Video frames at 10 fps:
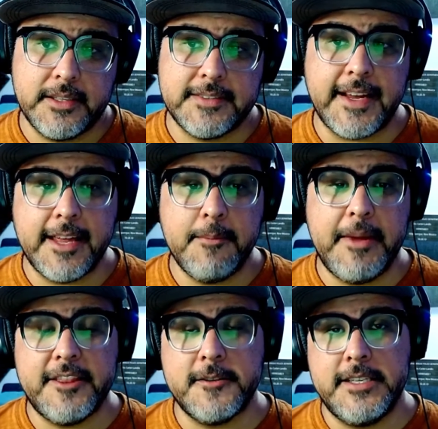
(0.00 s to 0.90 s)
second May
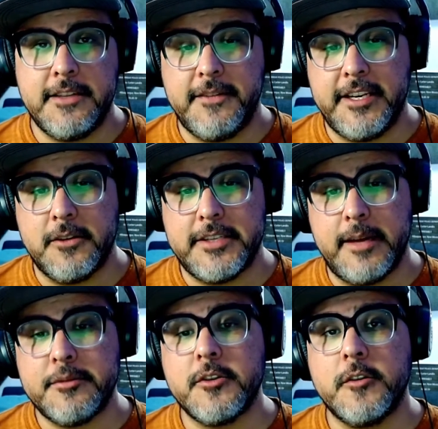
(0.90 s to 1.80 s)
13th
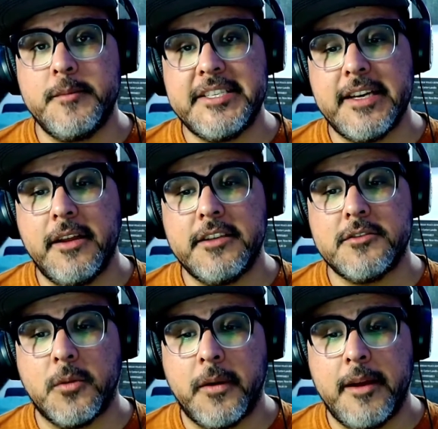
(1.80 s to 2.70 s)
videotape shows me telling a
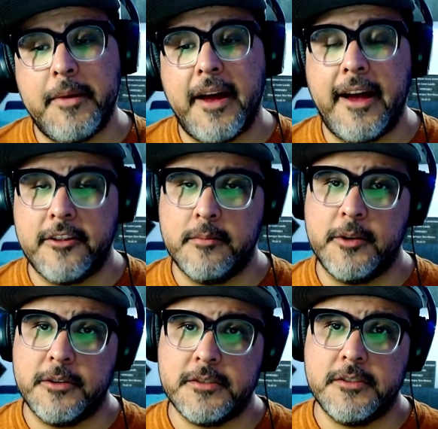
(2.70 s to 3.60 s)
story about how the
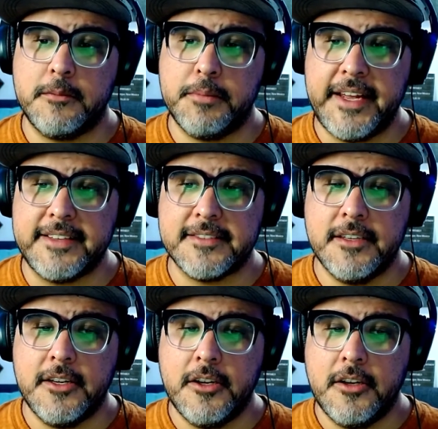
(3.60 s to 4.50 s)
murders took place,
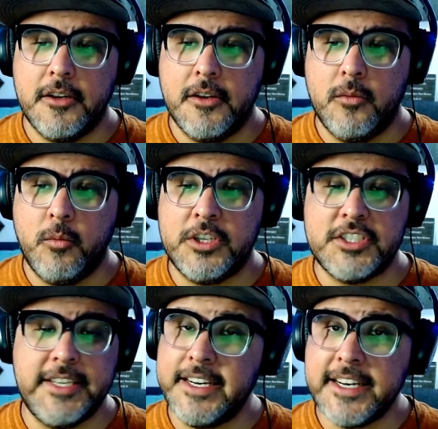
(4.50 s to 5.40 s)
which
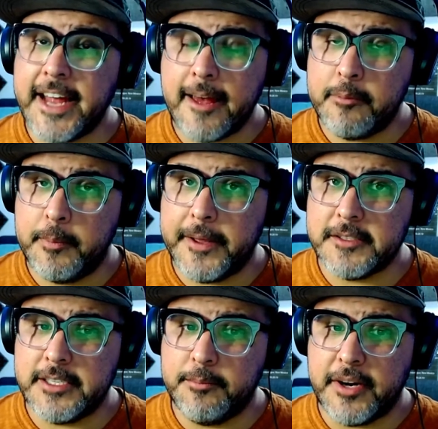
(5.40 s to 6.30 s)
didn't have
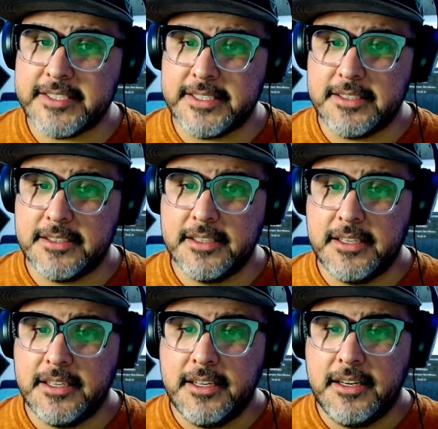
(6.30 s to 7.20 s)
Popelski present.
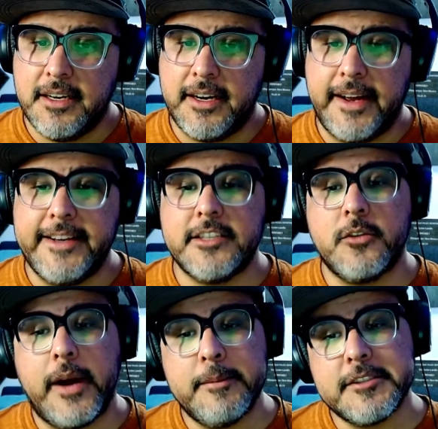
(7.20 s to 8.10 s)
I
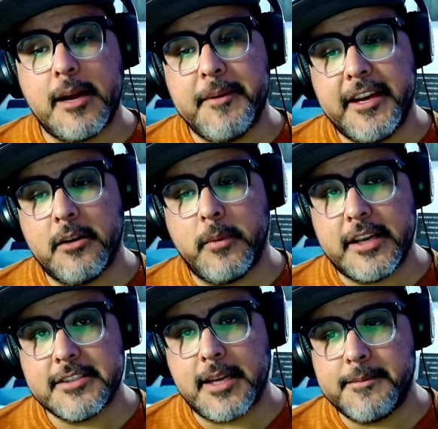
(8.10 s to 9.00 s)
described stopping at a
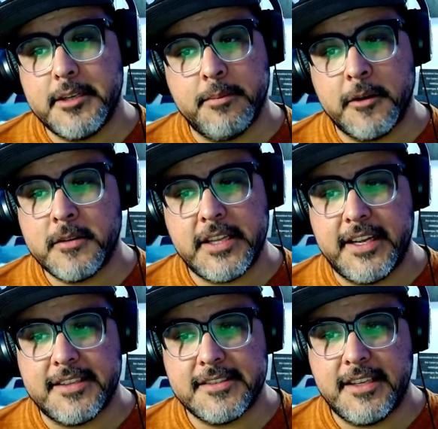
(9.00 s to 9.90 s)
rest stop to burn
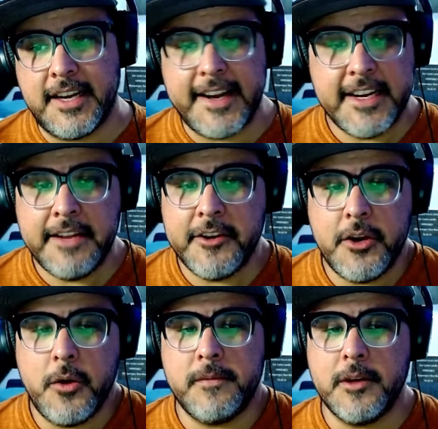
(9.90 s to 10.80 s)
things, and I didn't even
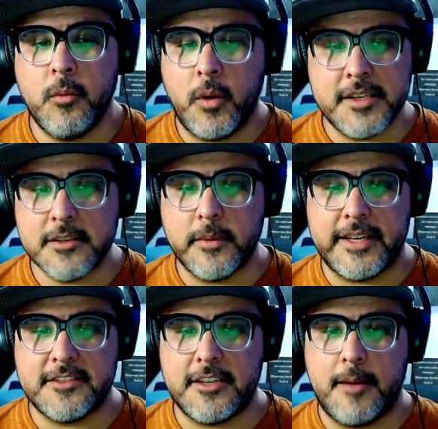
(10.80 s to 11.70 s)
know if there was a
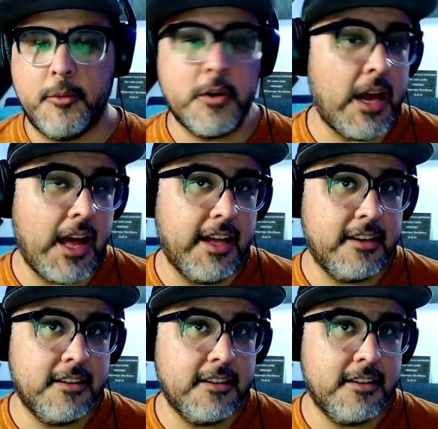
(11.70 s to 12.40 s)
rest stop or not.